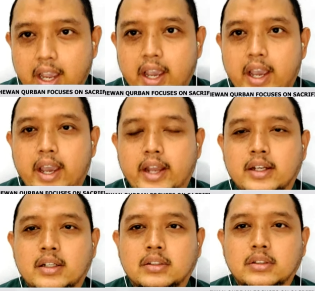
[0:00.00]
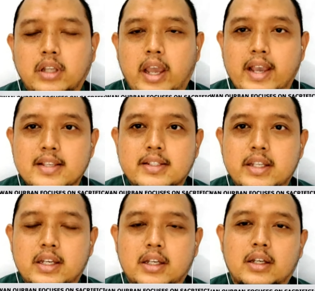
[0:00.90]
and as
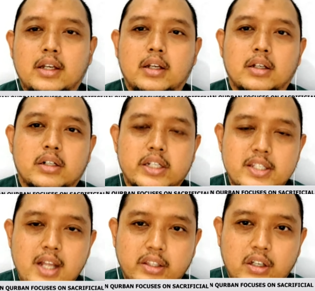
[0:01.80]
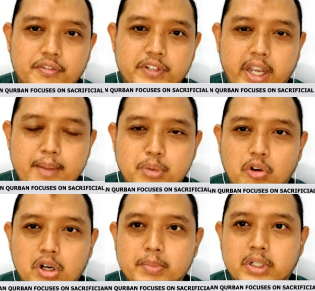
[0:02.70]
the result of the
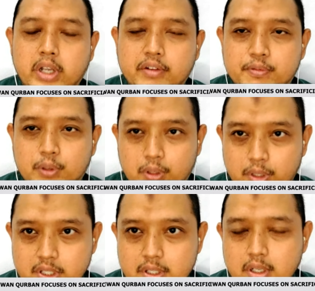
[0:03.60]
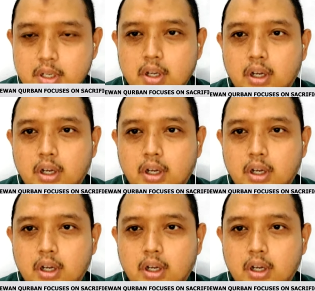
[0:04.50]
empowerment efforts,